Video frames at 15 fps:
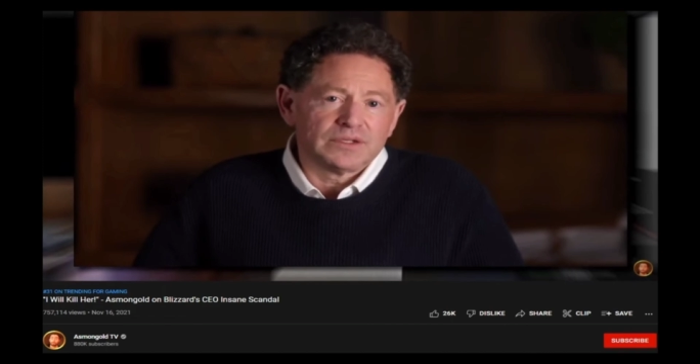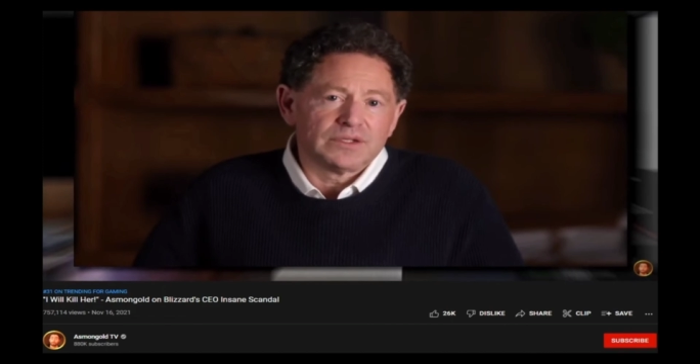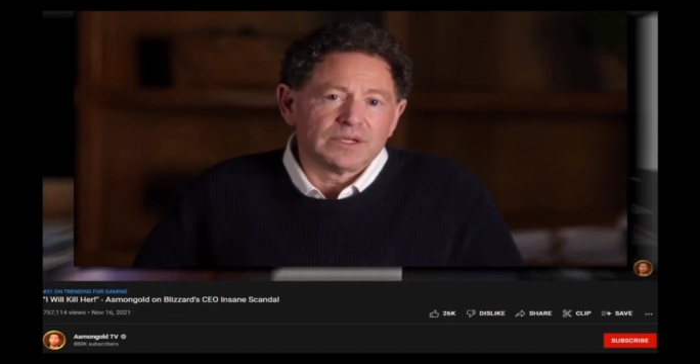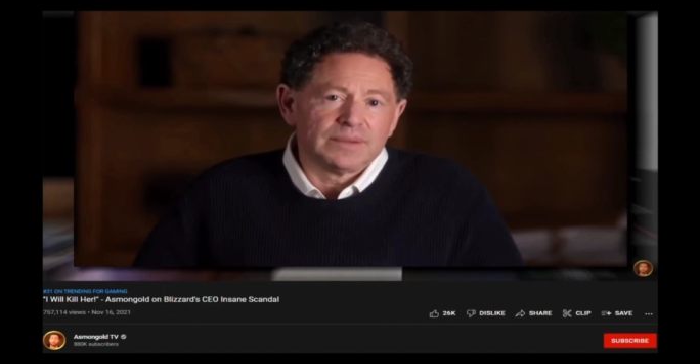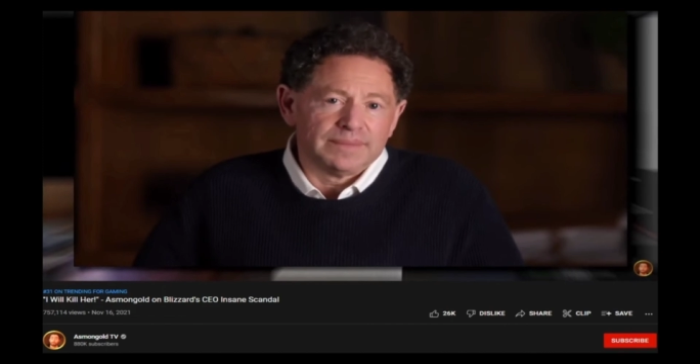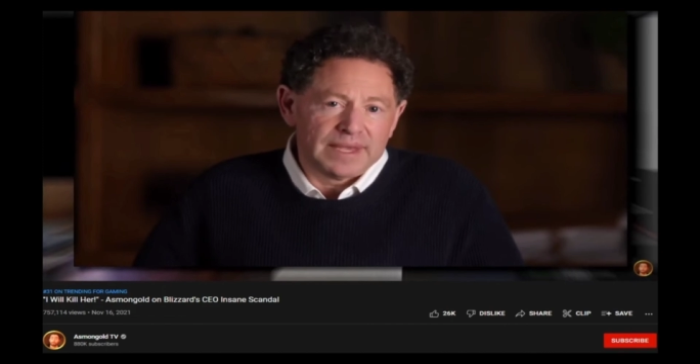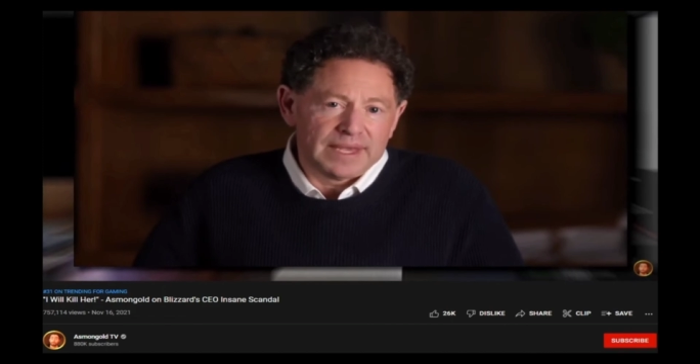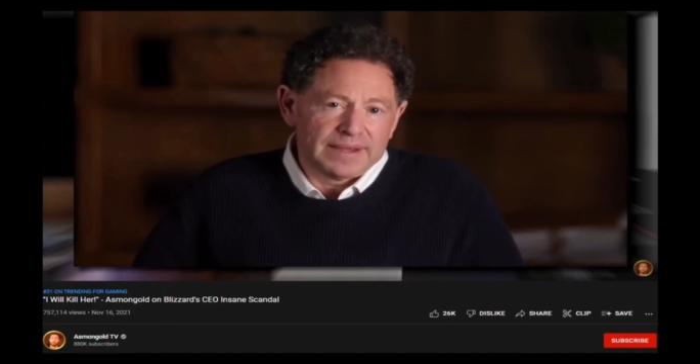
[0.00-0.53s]

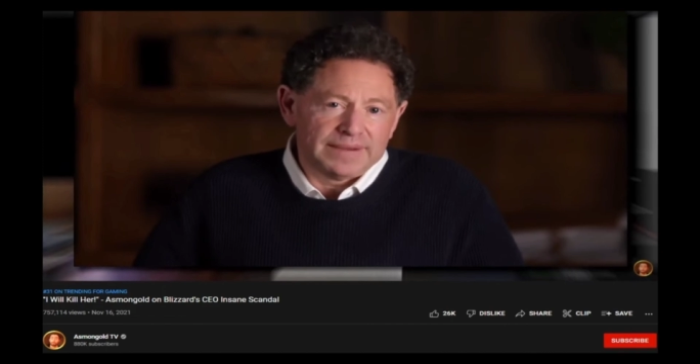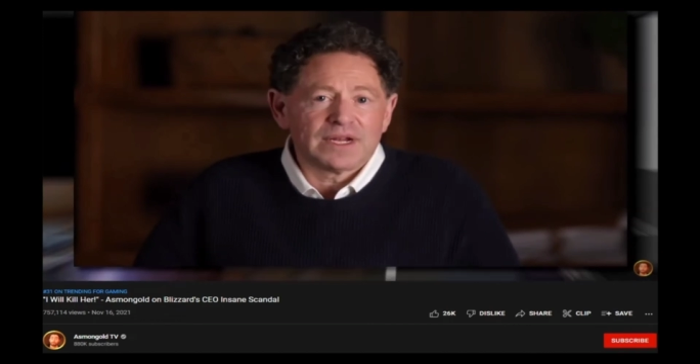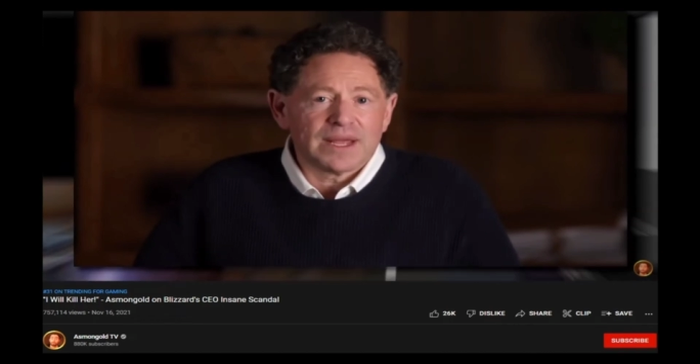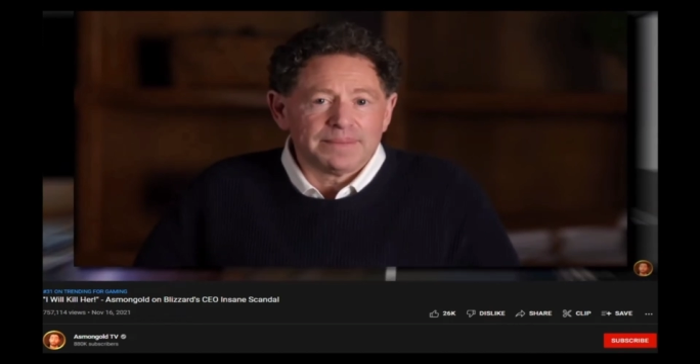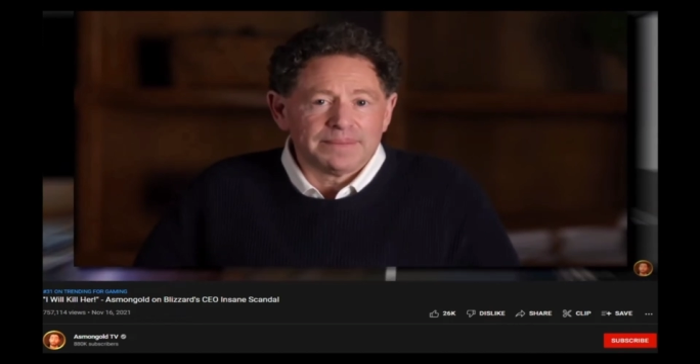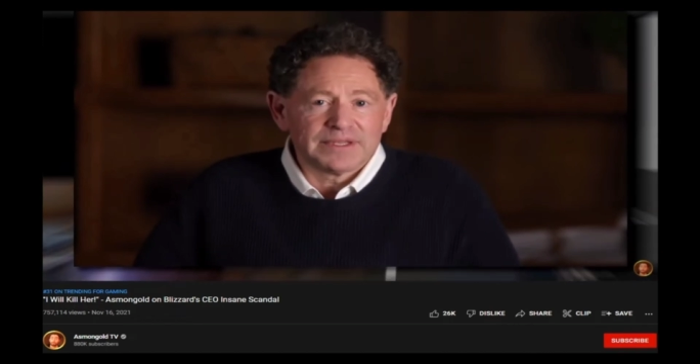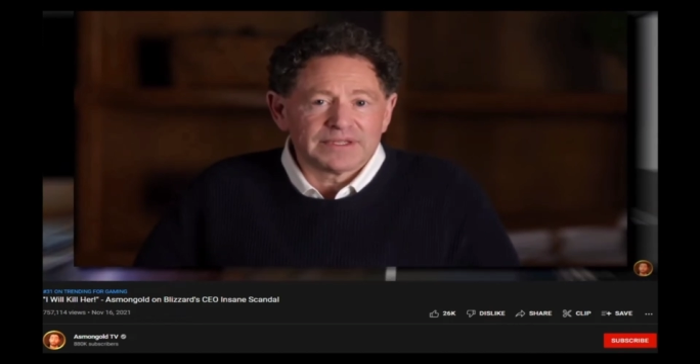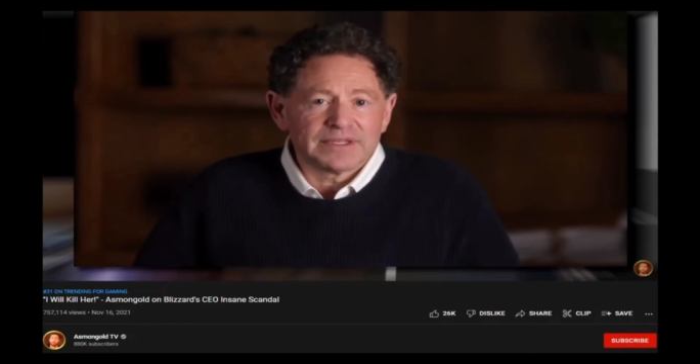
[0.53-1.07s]
will go
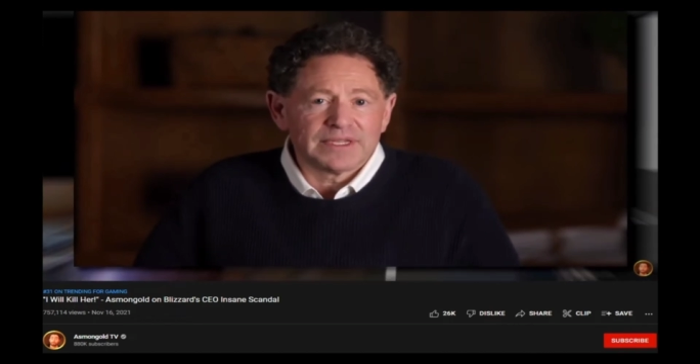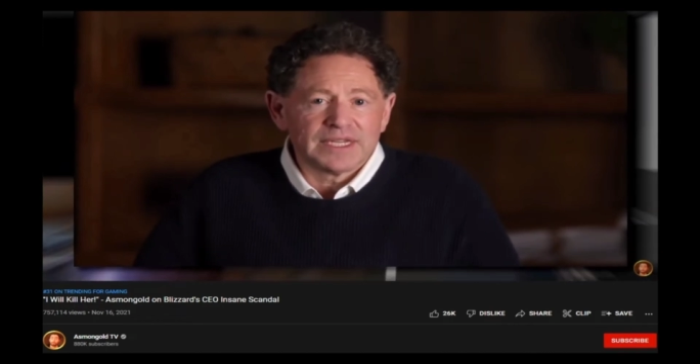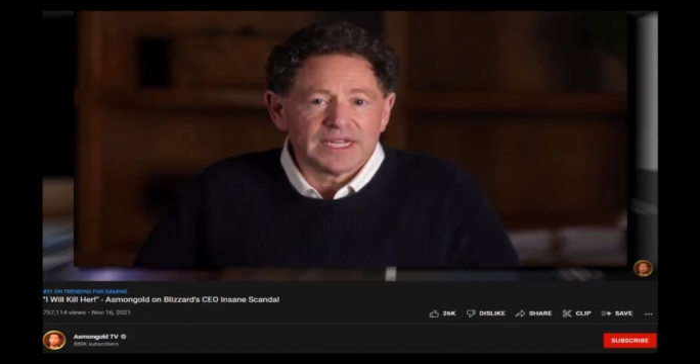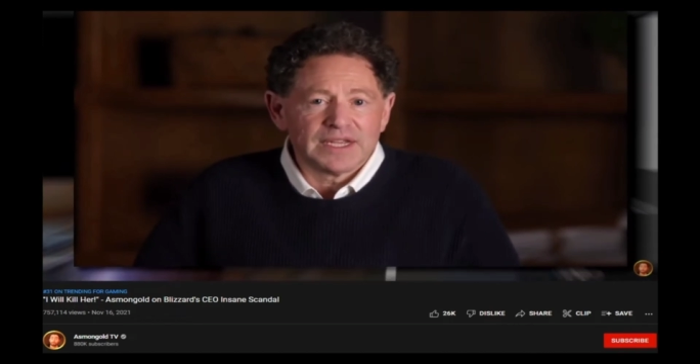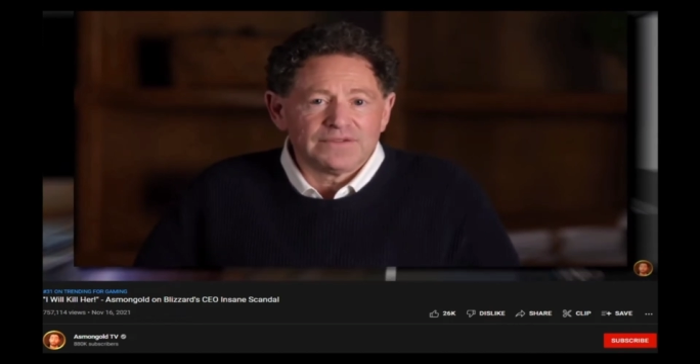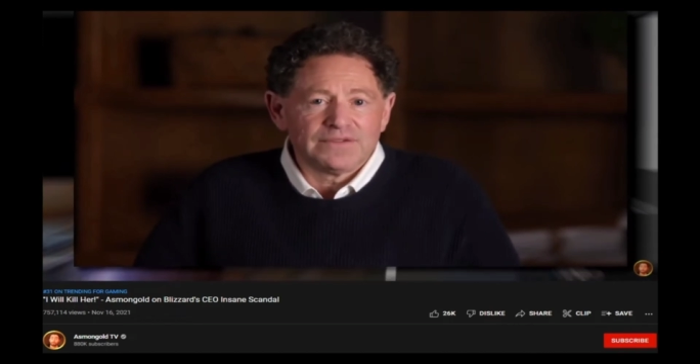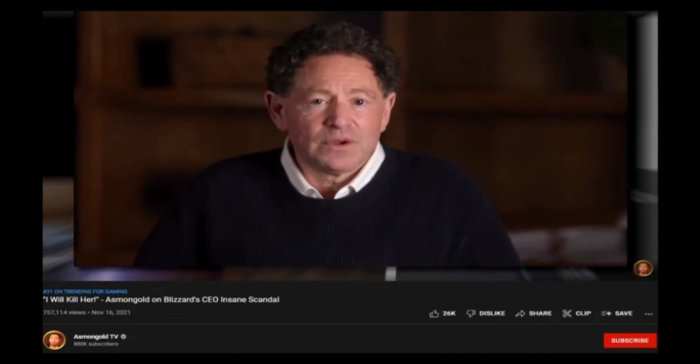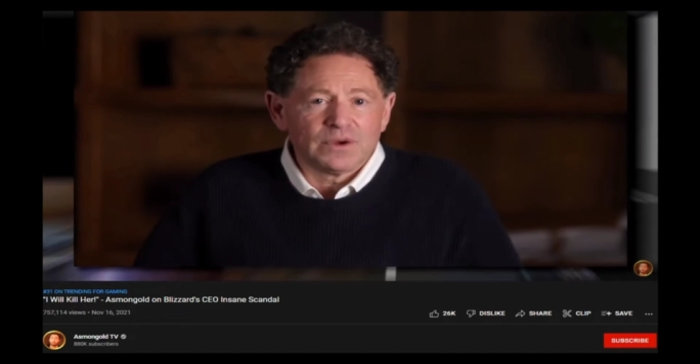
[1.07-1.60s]
on in
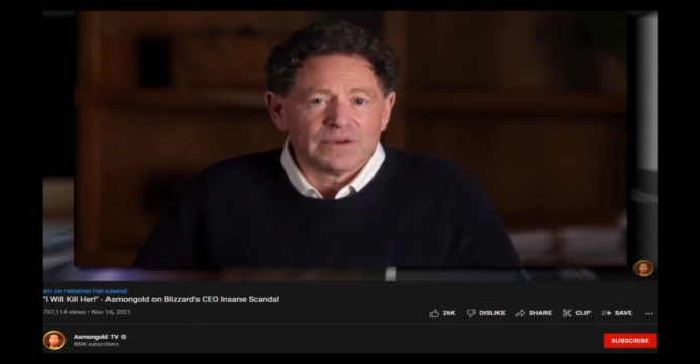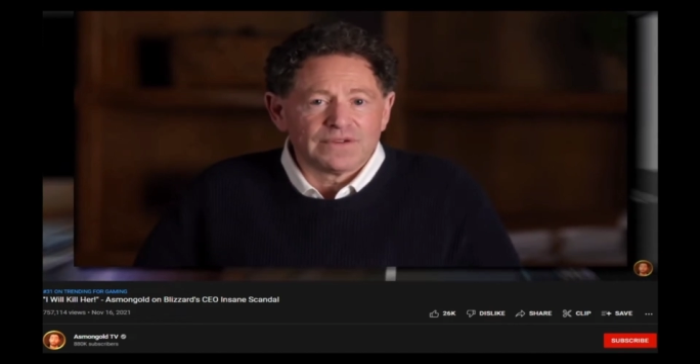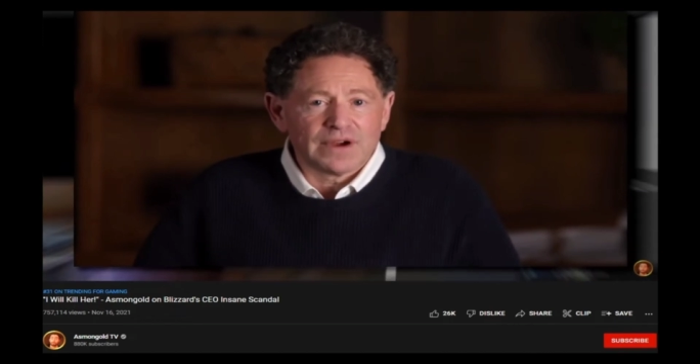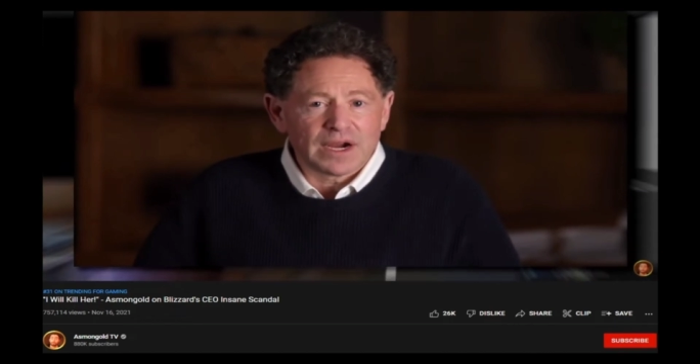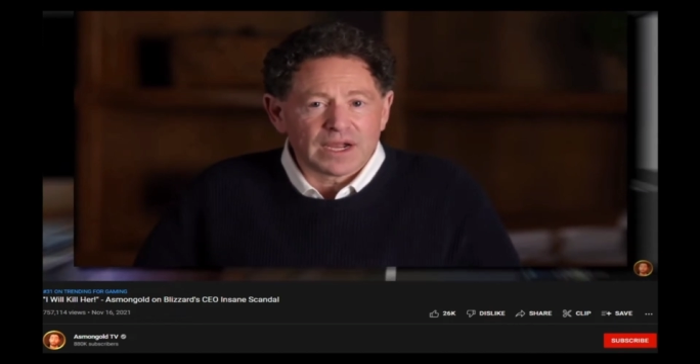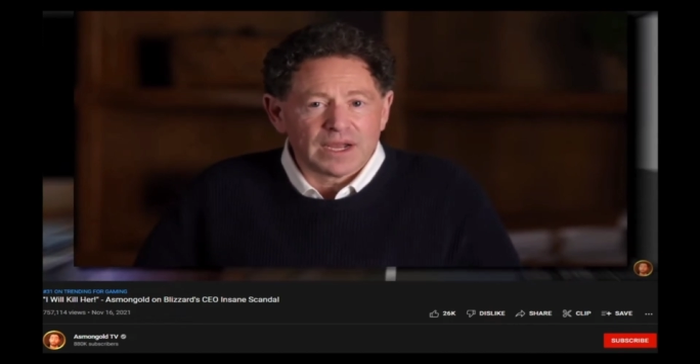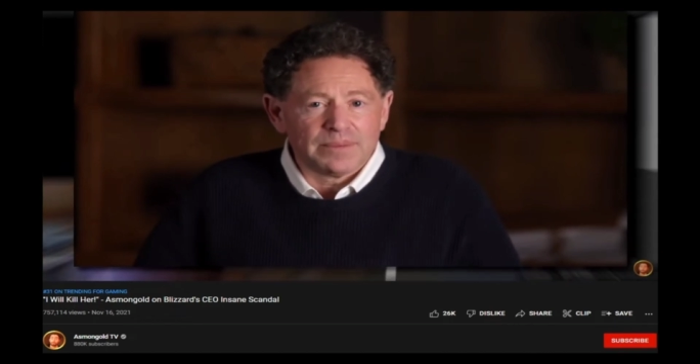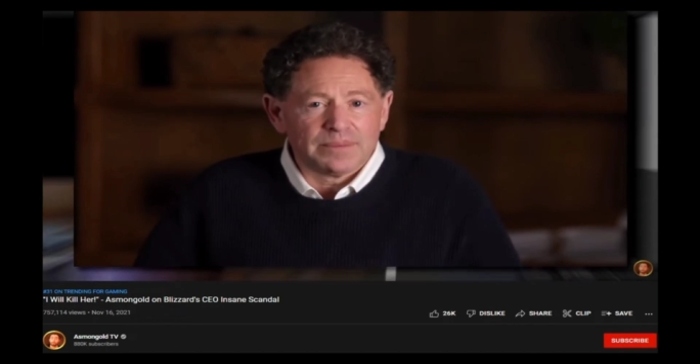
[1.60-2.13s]
this
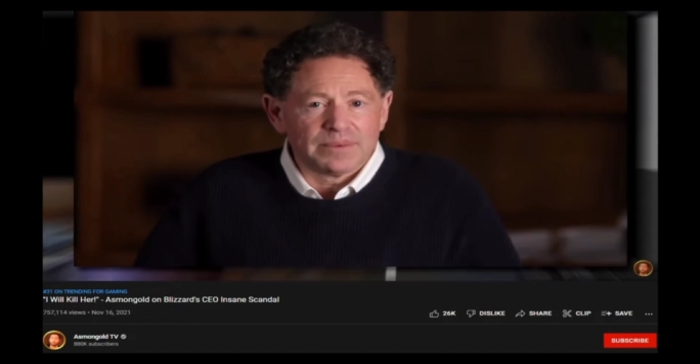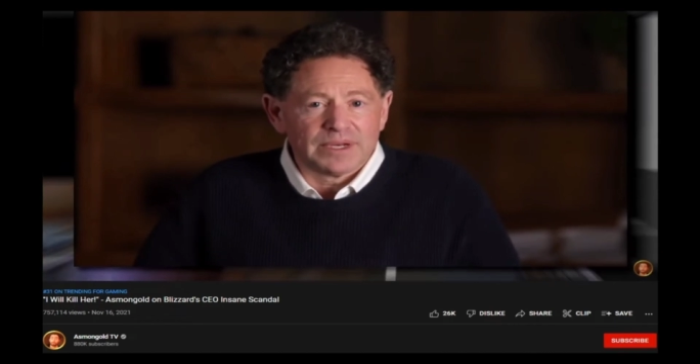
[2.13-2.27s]
building